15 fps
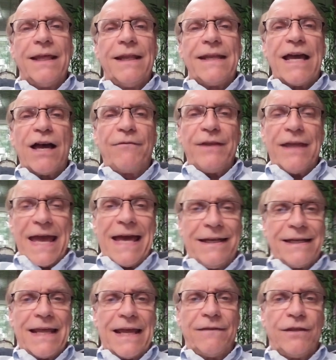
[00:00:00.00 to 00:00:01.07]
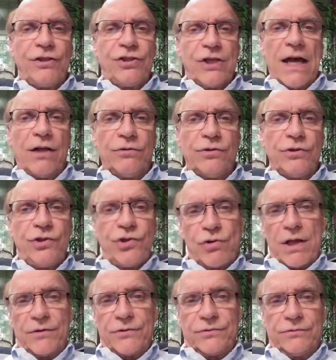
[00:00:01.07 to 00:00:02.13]
Now, if he hadn't had the childhood
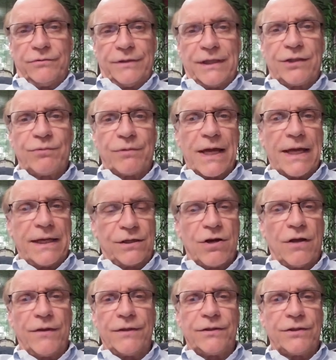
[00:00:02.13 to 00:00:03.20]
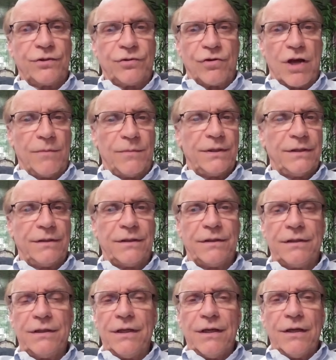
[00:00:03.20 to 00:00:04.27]
trounsel, that's what I call it, the trauma and the
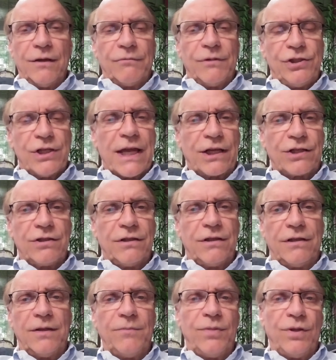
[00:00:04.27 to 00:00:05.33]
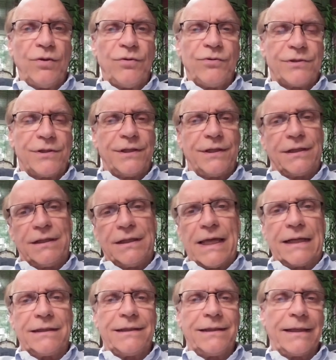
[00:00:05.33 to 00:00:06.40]
rejection and the abuse and the
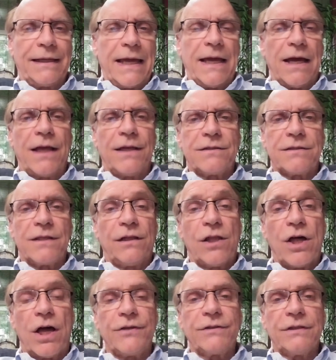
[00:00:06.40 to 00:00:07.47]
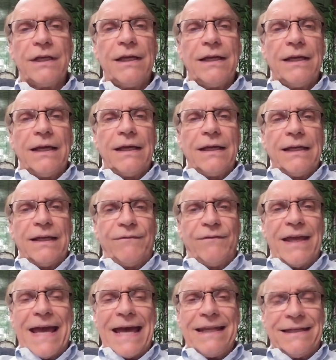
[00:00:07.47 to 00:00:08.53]
neglect and the chaos and the loss, if he
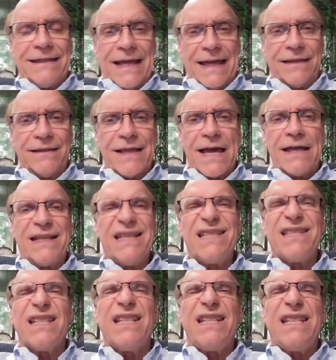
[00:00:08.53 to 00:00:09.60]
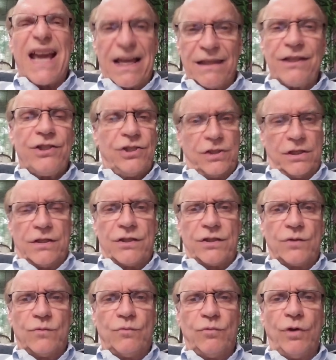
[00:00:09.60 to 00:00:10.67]
hadn't had that, his
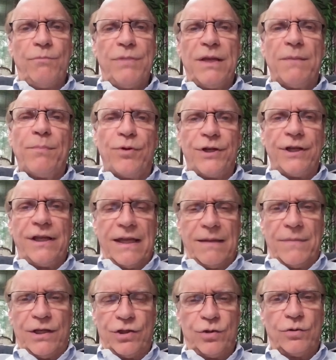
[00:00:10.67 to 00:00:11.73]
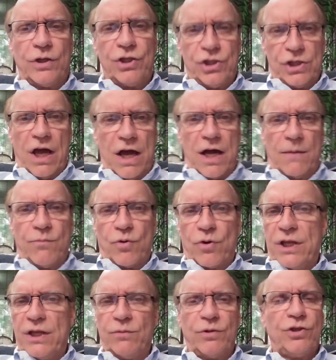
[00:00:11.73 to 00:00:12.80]
intelligence would be putting him into a job where
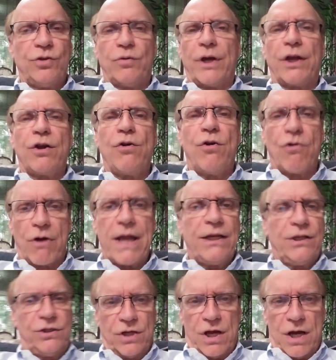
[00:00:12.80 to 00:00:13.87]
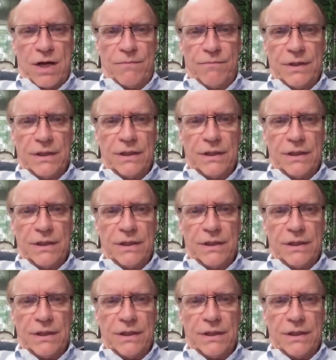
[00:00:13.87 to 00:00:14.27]
he would do a great job.